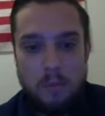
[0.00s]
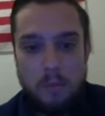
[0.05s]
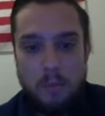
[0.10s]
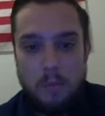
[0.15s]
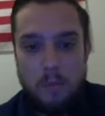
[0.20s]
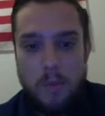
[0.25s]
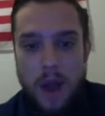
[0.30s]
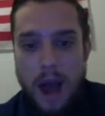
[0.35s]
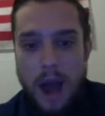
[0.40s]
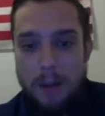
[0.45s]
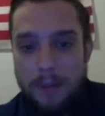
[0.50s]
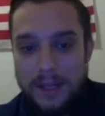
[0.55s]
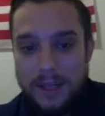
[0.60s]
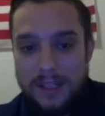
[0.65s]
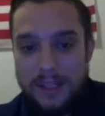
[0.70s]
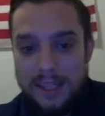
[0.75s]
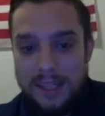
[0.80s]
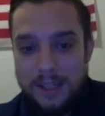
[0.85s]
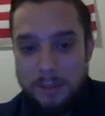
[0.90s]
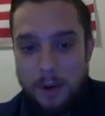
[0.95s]
I'm going to
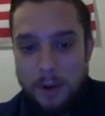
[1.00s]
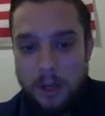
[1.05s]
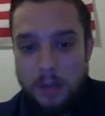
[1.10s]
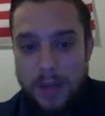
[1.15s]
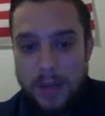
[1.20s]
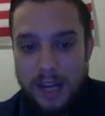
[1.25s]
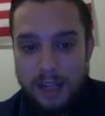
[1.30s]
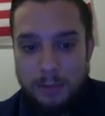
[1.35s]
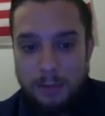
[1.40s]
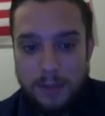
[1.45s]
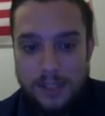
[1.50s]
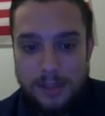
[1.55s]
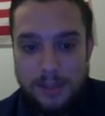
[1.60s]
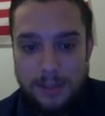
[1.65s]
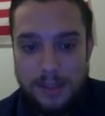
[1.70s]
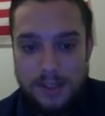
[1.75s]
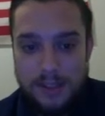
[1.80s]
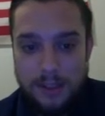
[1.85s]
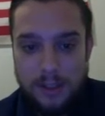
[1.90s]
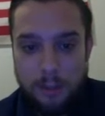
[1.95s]
keep automatic
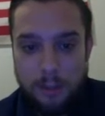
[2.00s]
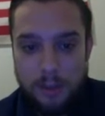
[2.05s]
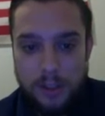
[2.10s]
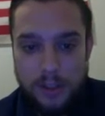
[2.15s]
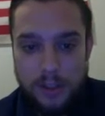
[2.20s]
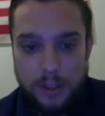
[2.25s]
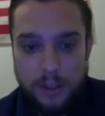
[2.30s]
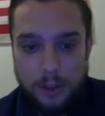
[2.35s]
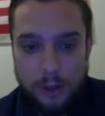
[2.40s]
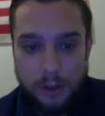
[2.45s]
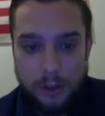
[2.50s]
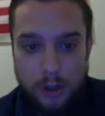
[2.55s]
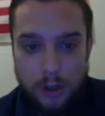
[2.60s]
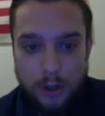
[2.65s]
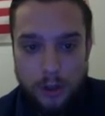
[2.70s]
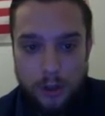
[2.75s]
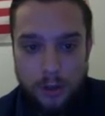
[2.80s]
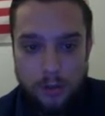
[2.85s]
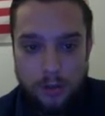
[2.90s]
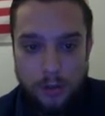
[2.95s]
placements here, but just to show
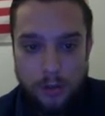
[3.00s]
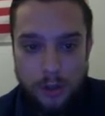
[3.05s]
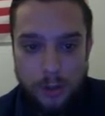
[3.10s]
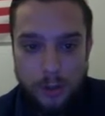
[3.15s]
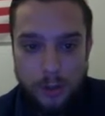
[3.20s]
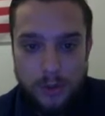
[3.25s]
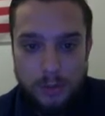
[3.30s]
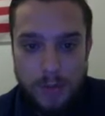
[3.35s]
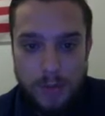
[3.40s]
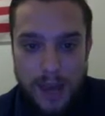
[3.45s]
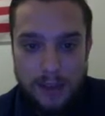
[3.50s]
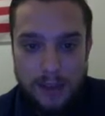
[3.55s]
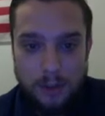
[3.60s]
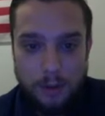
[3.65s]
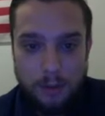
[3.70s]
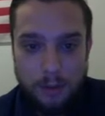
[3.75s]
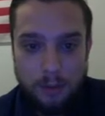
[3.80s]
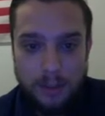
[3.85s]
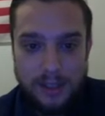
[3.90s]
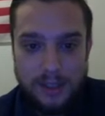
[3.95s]
you, if you use
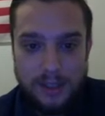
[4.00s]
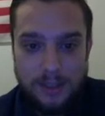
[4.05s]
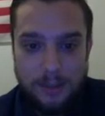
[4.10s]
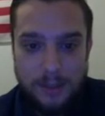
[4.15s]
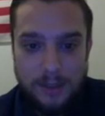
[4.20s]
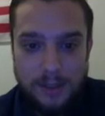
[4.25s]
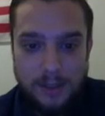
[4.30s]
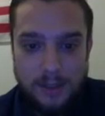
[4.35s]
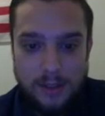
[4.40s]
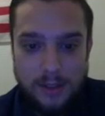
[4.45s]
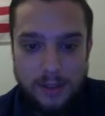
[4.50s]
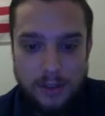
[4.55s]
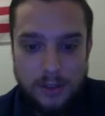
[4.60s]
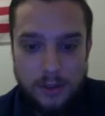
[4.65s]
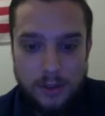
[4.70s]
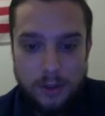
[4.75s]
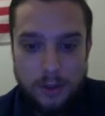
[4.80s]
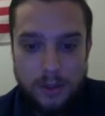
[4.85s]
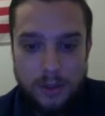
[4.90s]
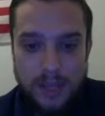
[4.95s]
manual placements,
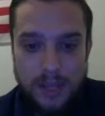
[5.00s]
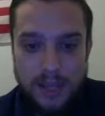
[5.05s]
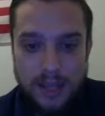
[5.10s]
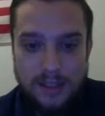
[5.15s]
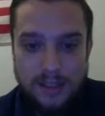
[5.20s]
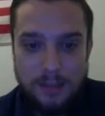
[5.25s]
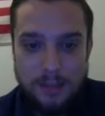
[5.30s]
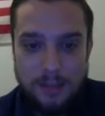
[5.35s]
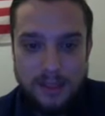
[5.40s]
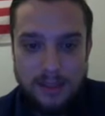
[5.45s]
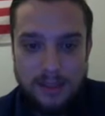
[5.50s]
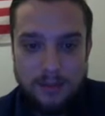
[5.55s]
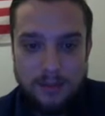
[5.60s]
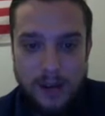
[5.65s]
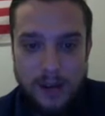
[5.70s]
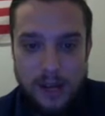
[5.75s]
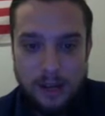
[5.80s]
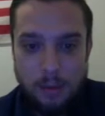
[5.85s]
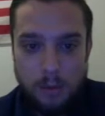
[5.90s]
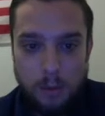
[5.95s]
you can
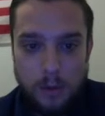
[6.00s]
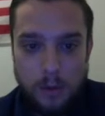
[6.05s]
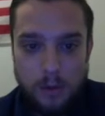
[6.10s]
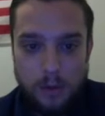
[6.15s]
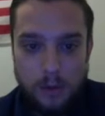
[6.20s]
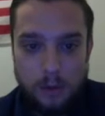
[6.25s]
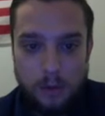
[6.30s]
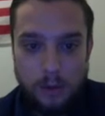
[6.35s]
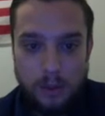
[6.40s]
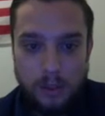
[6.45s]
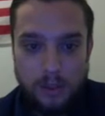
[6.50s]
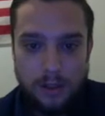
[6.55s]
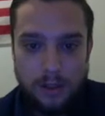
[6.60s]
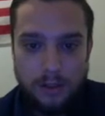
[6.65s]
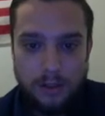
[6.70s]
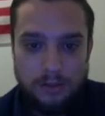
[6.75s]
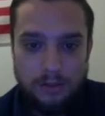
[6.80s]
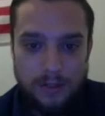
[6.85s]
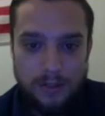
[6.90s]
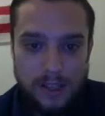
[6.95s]
specify on whether you want it on
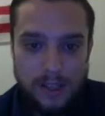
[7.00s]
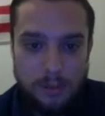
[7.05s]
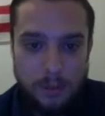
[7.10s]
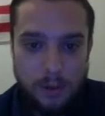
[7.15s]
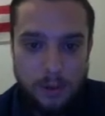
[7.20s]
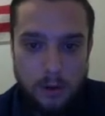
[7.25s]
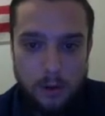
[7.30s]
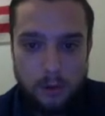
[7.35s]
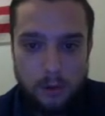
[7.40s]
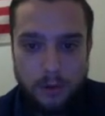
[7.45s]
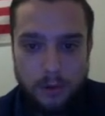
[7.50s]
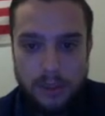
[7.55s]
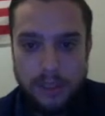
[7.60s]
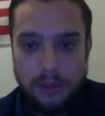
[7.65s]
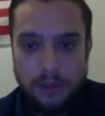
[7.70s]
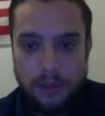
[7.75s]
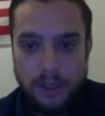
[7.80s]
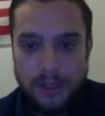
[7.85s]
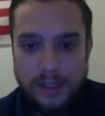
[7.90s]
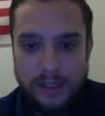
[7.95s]
Facebook only
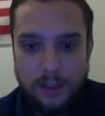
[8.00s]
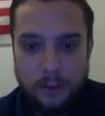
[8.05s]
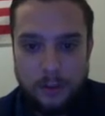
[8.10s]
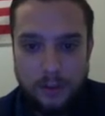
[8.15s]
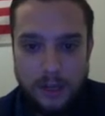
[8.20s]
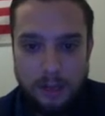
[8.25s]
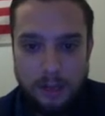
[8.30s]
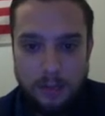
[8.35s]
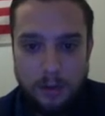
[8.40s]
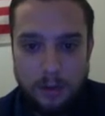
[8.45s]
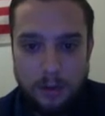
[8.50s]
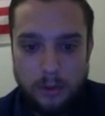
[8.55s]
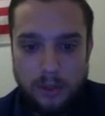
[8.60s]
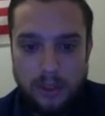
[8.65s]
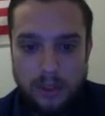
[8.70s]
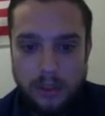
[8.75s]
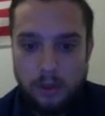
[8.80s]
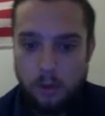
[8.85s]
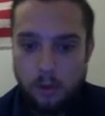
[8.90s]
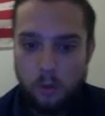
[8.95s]
or Instagram
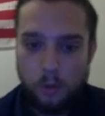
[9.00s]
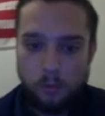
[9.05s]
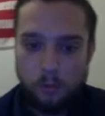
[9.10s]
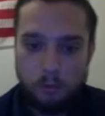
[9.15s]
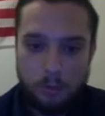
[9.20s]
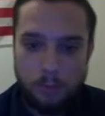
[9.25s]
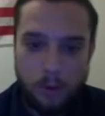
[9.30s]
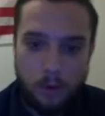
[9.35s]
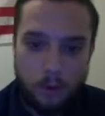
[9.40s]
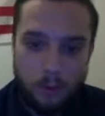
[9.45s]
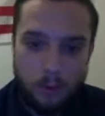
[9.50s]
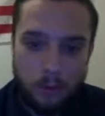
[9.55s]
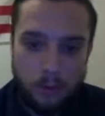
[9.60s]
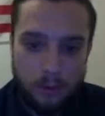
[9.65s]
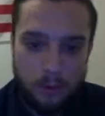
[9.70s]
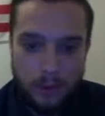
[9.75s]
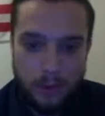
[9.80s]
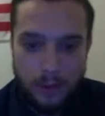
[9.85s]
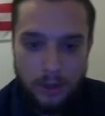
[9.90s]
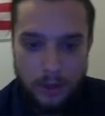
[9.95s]
only or both,
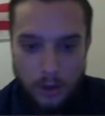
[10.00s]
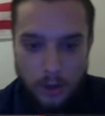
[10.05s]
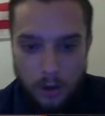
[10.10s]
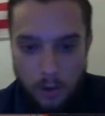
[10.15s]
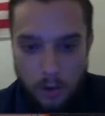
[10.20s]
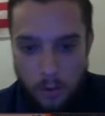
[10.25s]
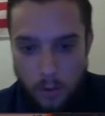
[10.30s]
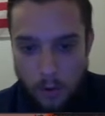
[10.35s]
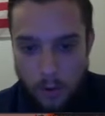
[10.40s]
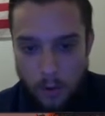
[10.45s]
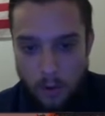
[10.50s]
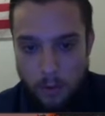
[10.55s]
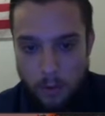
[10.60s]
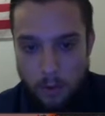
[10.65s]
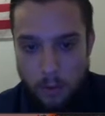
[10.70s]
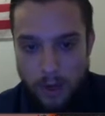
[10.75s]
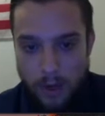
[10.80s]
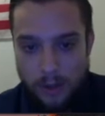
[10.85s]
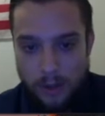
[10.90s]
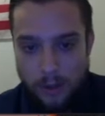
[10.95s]
or
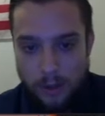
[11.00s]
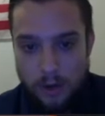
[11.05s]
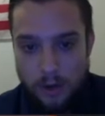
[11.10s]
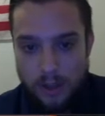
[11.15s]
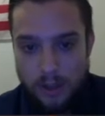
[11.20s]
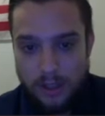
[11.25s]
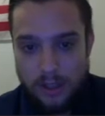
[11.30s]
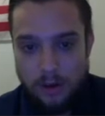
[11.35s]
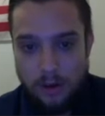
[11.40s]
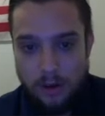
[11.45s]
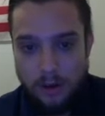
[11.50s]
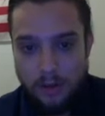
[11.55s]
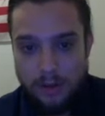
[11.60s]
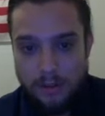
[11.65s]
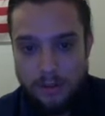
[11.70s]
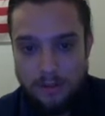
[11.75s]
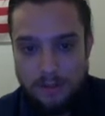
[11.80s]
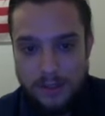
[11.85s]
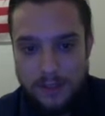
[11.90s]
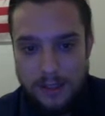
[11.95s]
where you want it on the
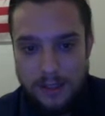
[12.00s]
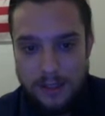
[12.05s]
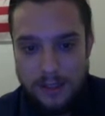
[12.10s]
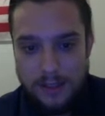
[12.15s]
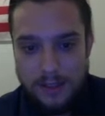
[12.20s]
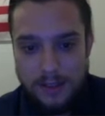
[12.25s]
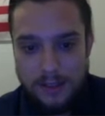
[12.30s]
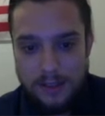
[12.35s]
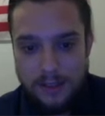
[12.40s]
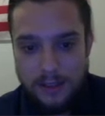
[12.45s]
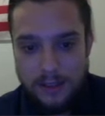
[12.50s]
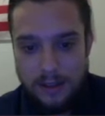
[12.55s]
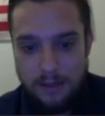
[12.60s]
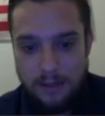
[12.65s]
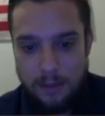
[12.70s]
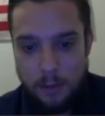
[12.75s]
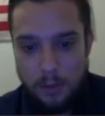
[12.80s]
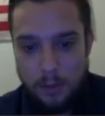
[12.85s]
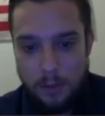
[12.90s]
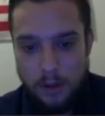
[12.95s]
feeds, if
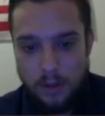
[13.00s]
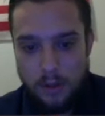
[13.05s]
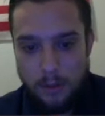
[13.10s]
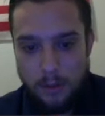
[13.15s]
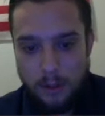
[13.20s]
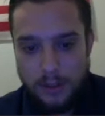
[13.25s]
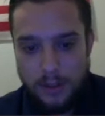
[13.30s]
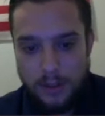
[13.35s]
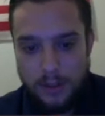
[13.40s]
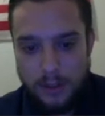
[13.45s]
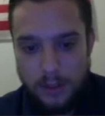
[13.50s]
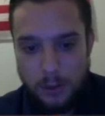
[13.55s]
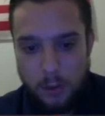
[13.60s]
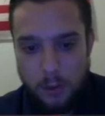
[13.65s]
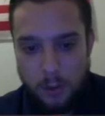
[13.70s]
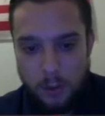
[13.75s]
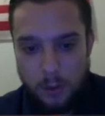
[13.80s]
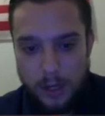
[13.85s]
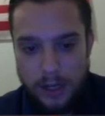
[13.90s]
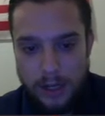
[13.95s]
you want them on
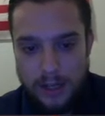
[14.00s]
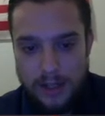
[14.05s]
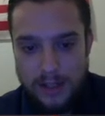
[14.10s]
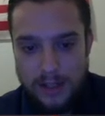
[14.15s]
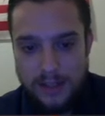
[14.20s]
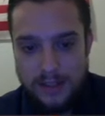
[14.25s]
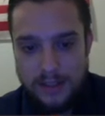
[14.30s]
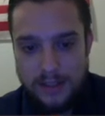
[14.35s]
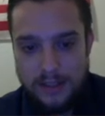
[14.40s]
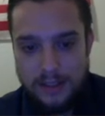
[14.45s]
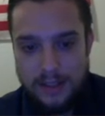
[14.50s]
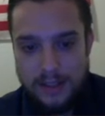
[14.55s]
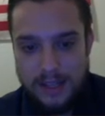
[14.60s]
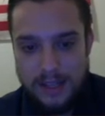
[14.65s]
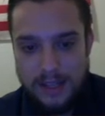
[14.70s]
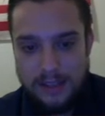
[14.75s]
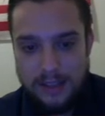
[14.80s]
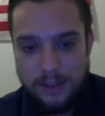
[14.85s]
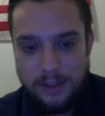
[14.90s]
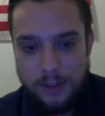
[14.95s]
stories,
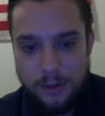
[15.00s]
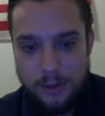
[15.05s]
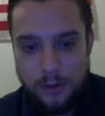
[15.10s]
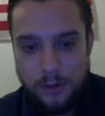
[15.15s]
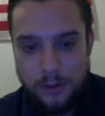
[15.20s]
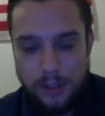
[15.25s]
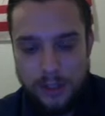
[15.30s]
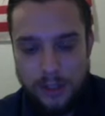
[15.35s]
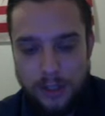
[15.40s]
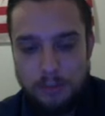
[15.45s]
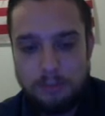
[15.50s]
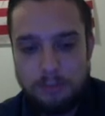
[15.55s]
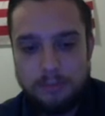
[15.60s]
in-stream,